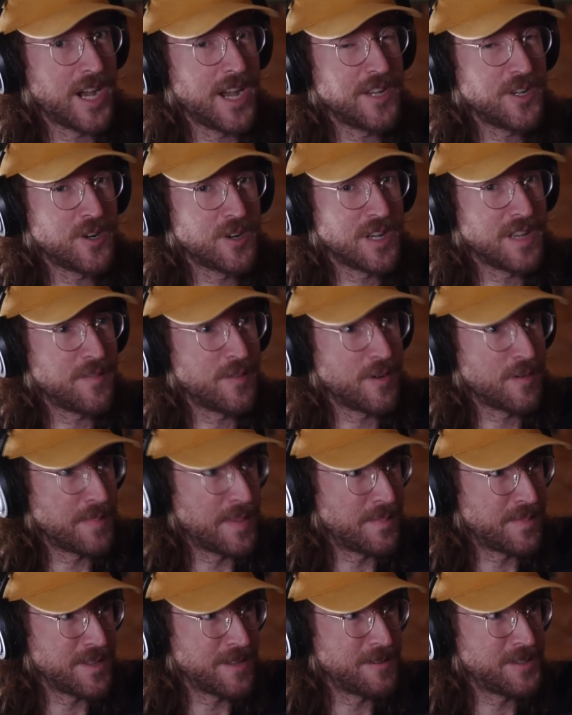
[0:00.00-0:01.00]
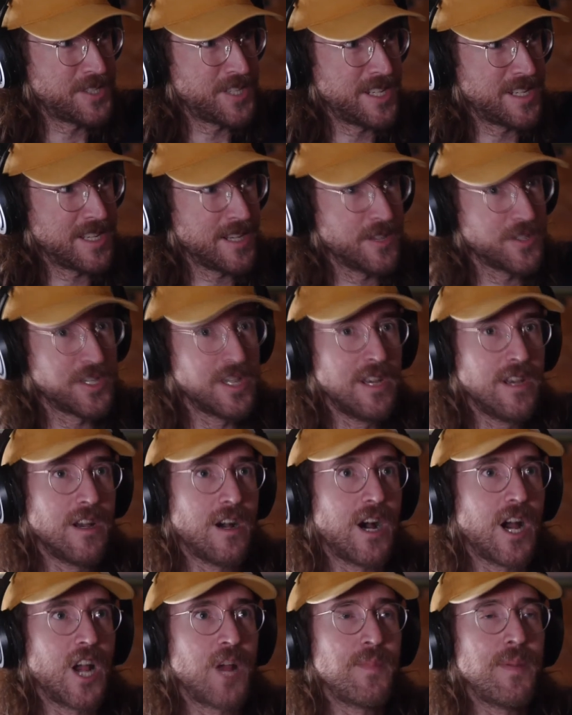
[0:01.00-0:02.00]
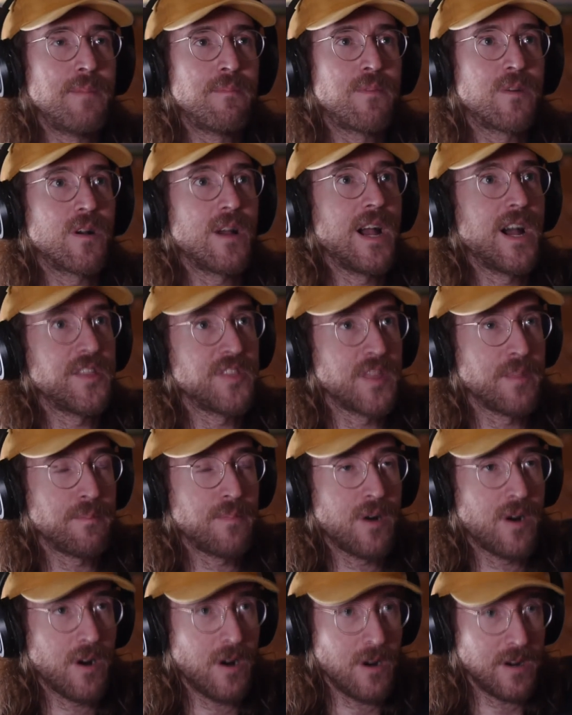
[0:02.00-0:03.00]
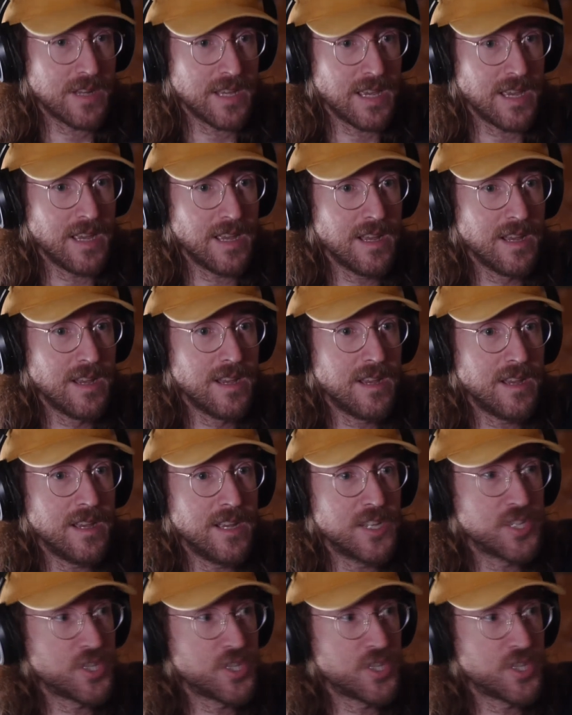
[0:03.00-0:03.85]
don't even remember those details. I remember at the party, his